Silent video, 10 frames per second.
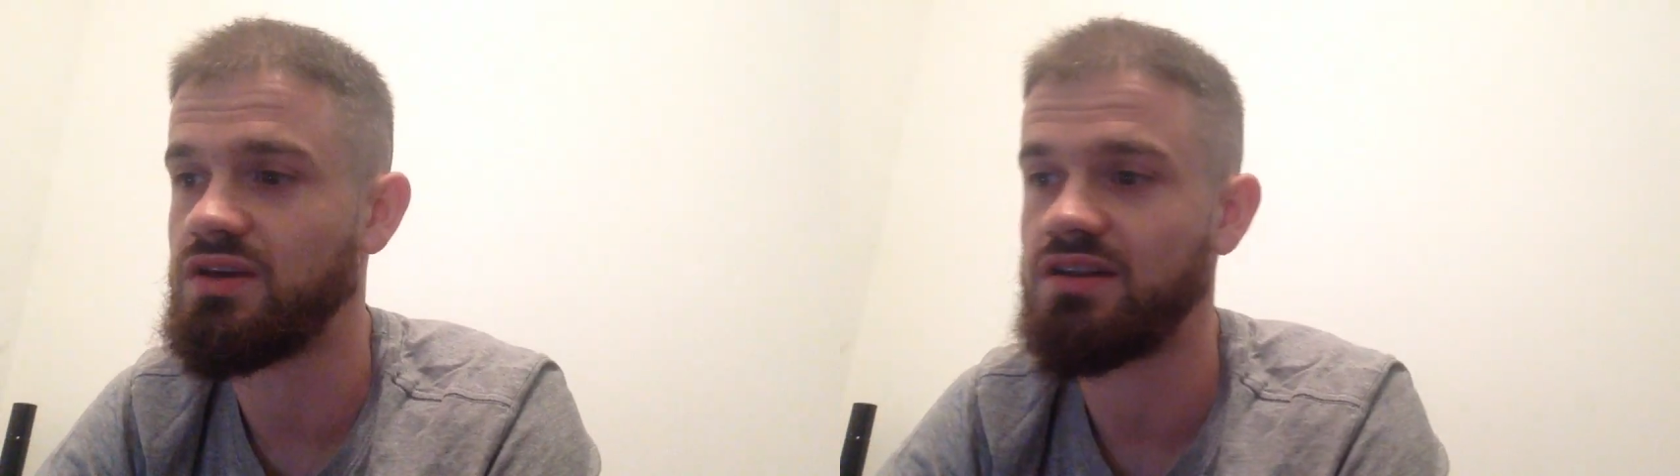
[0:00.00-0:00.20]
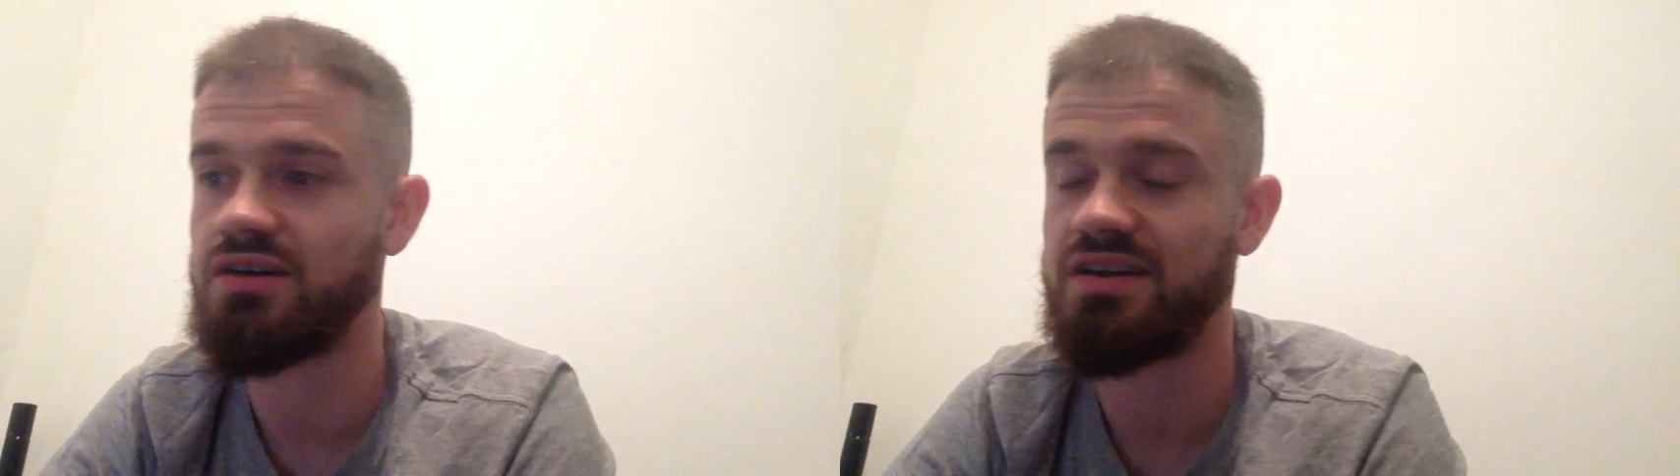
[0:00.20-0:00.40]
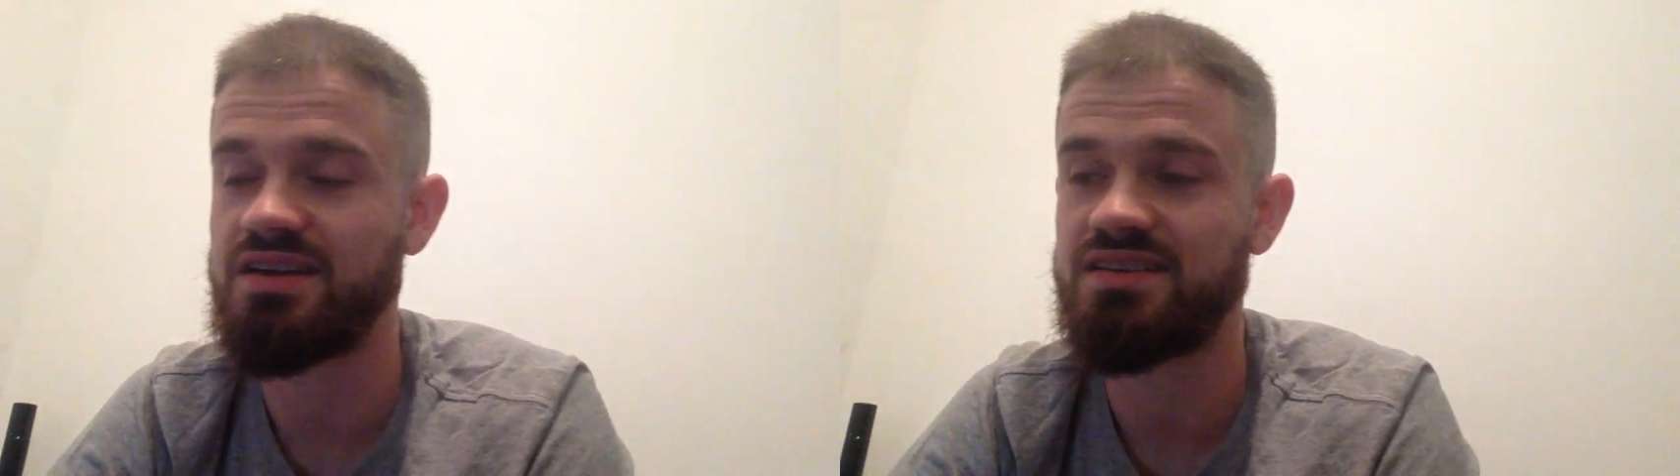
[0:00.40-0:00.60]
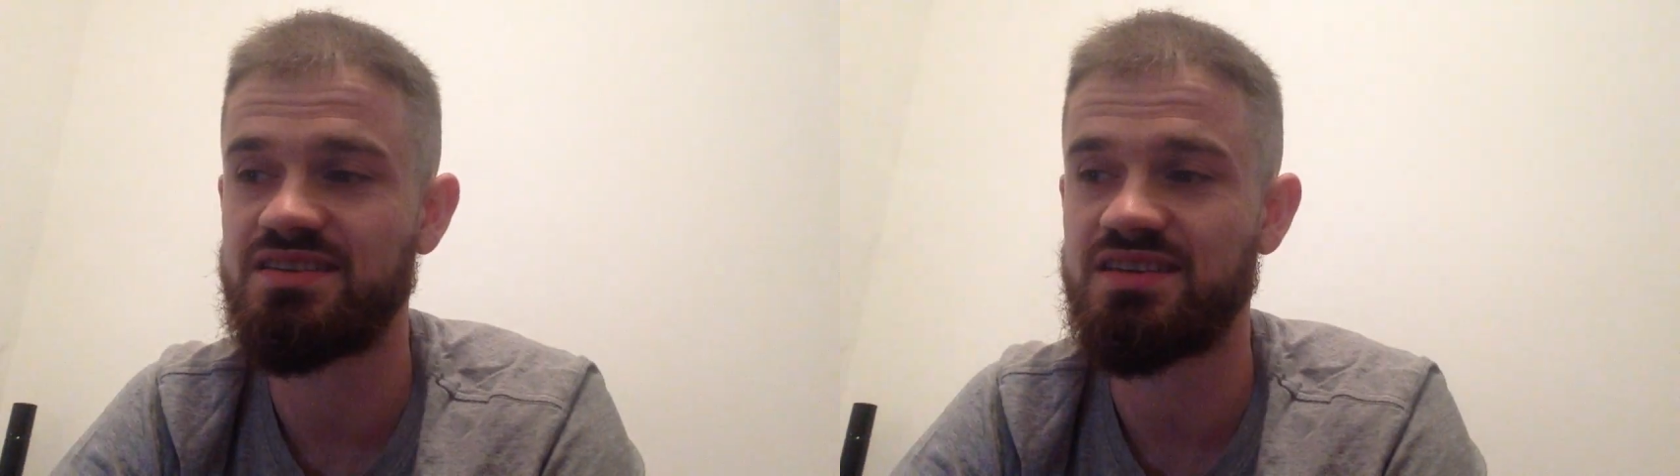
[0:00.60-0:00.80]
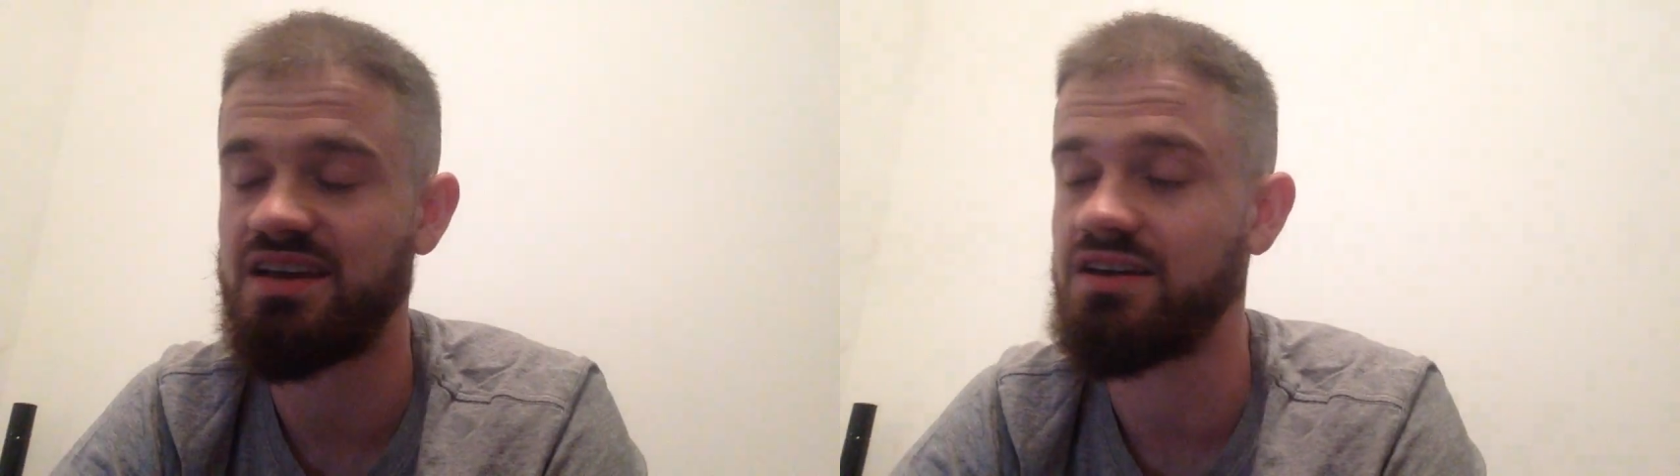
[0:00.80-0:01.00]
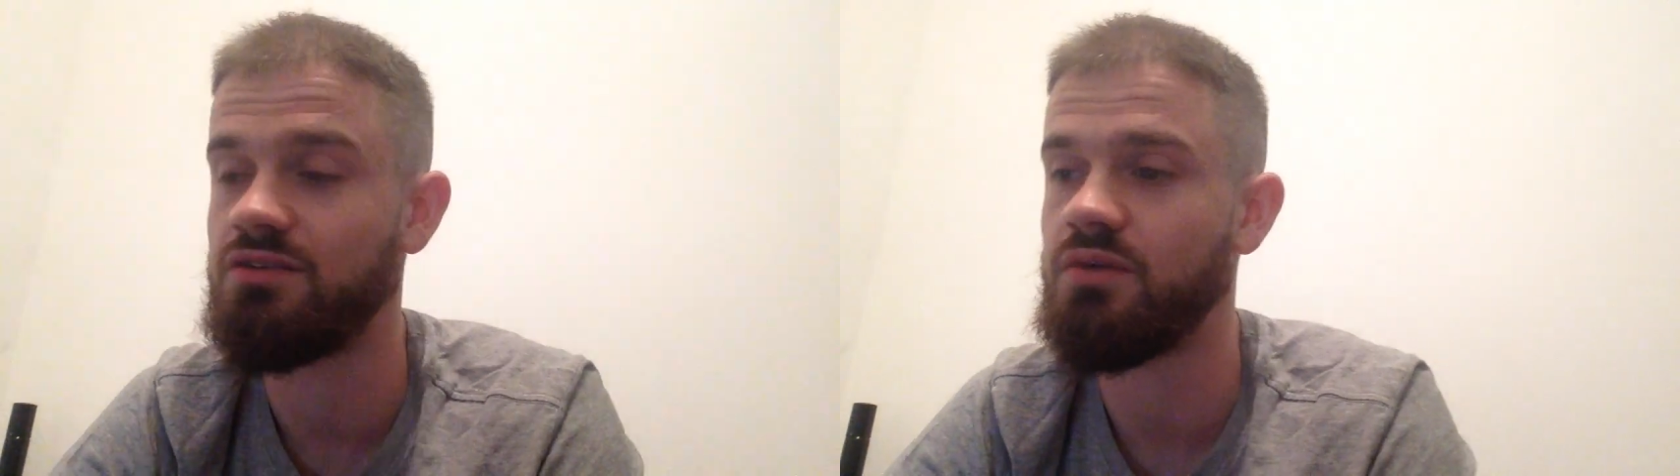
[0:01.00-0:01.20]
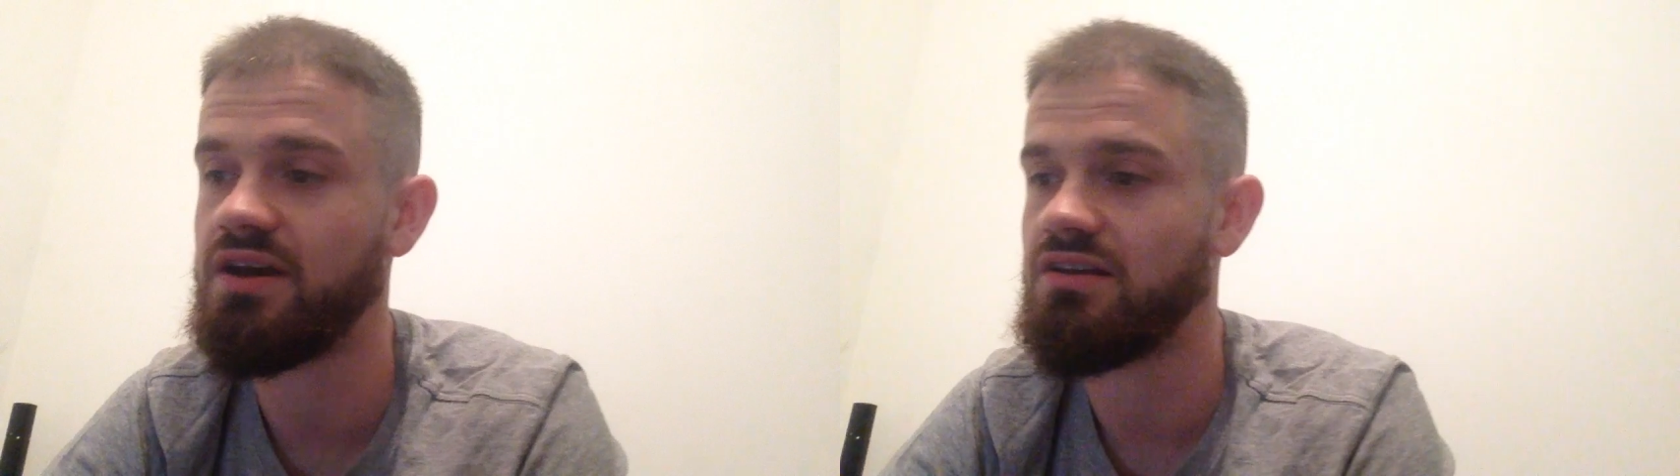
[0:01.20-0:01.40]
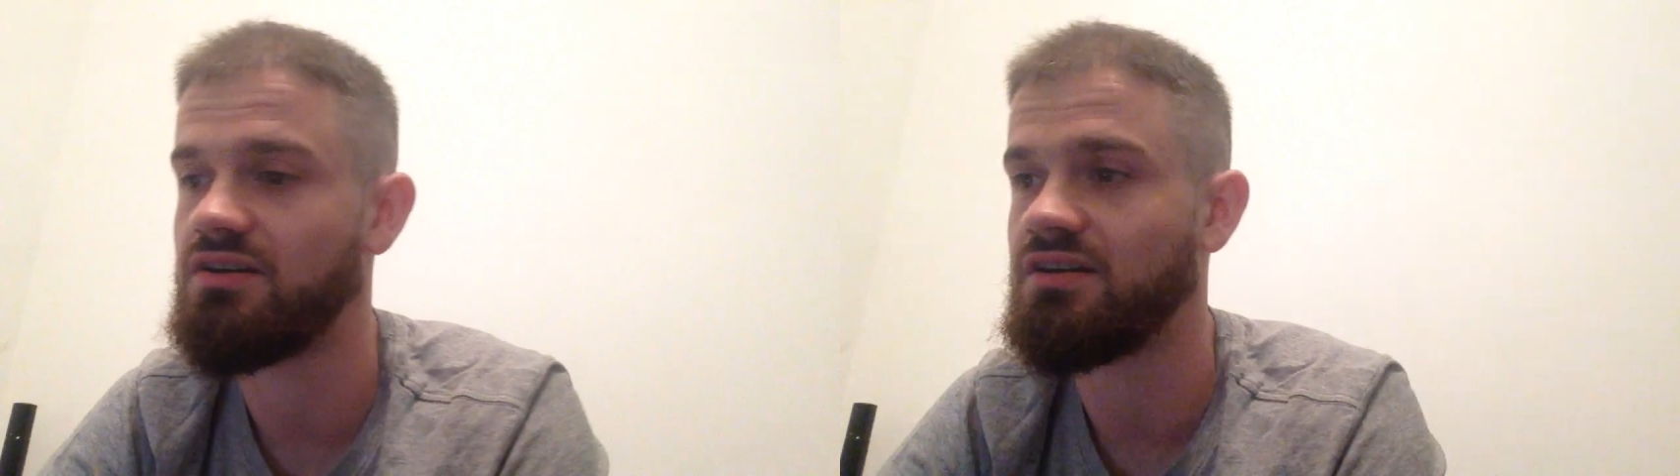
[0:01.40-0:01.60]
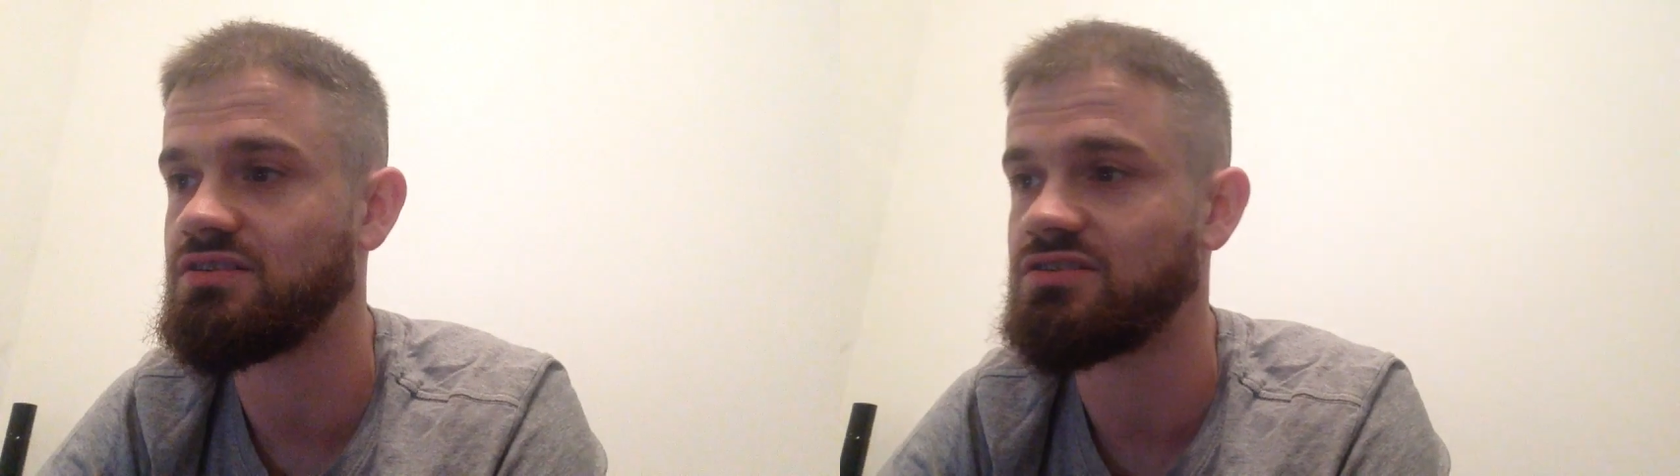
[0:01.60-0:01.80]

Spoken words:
like, it's sick in a way, like,